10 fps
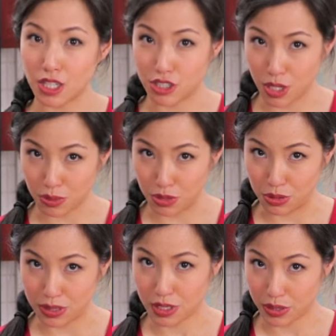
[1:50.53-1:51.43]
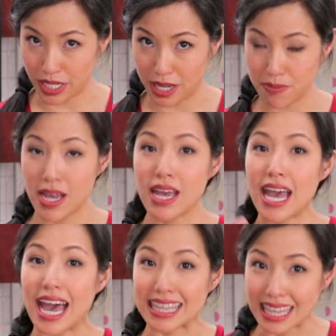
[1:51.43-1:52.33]
don't use cream
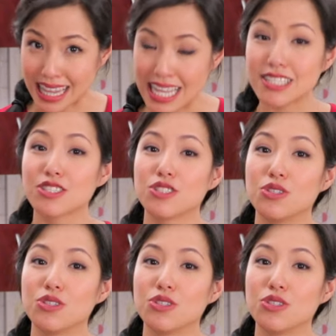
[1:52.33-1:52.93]
unless